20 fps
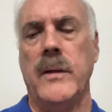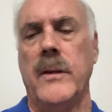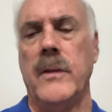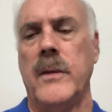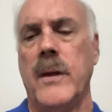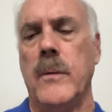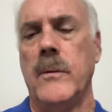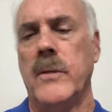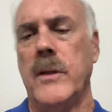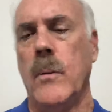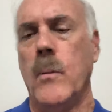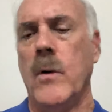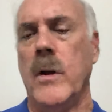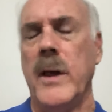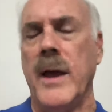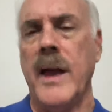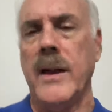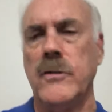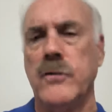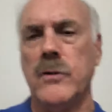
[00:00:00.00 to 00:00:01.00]
They want
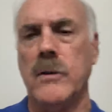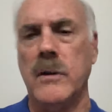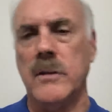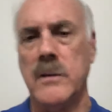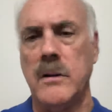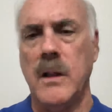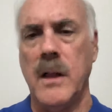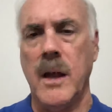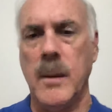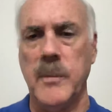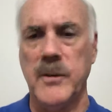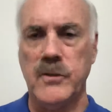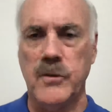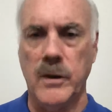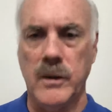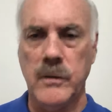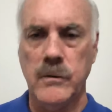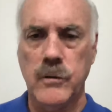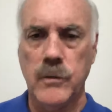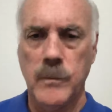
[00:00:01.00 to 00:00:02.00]
action on climate
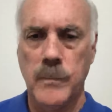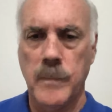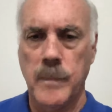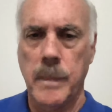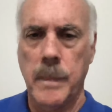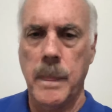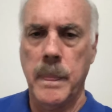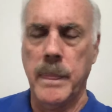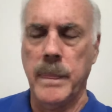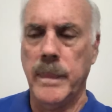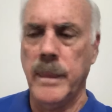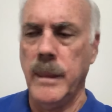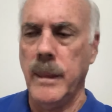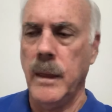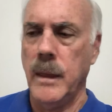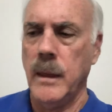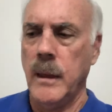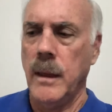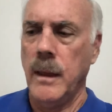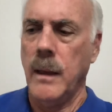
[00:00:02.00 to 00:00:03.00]
change.
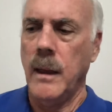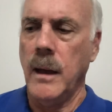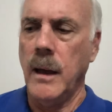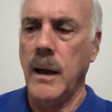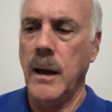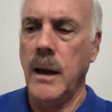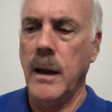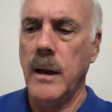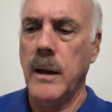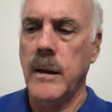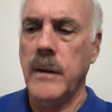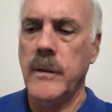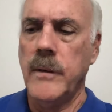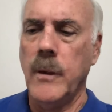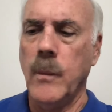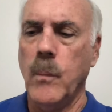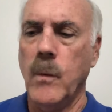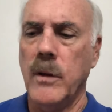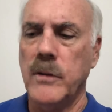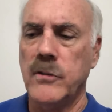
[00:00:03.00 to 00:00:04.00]
They
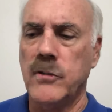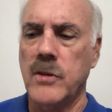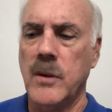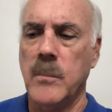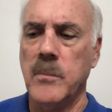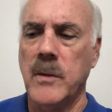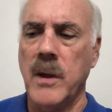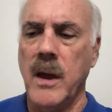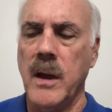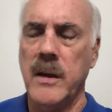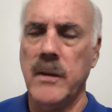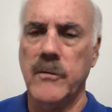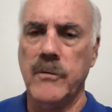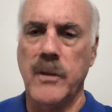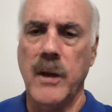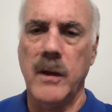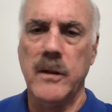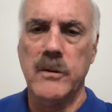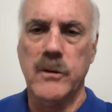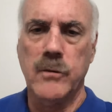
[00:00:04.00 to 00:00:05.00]
want some kind of
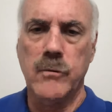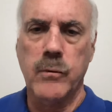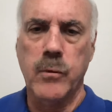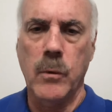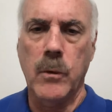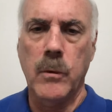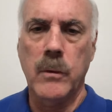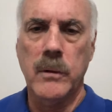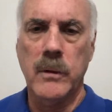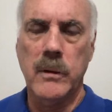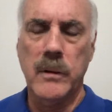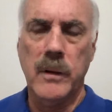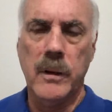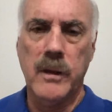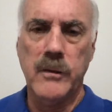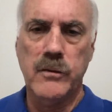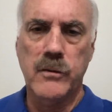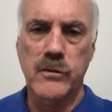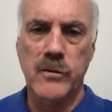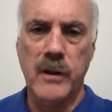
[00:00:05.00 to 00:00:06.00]
gun control
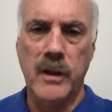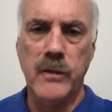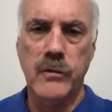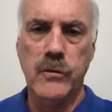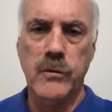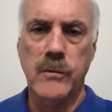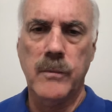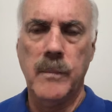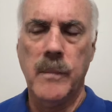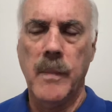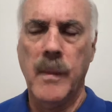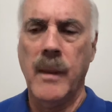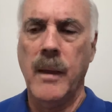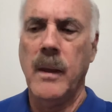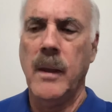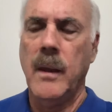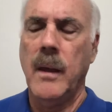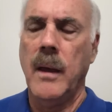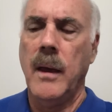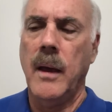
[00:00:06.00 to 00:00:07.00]
legislation.
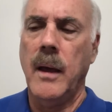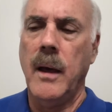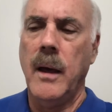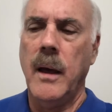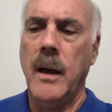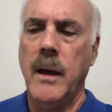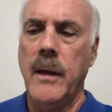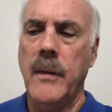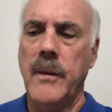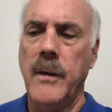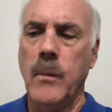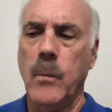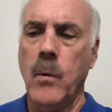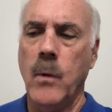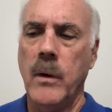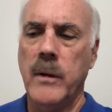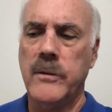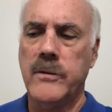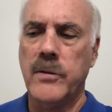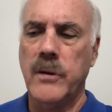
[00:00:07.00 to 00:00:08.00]
They
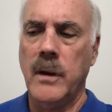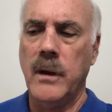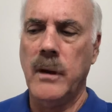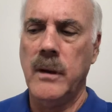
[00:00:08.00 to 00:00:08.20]
want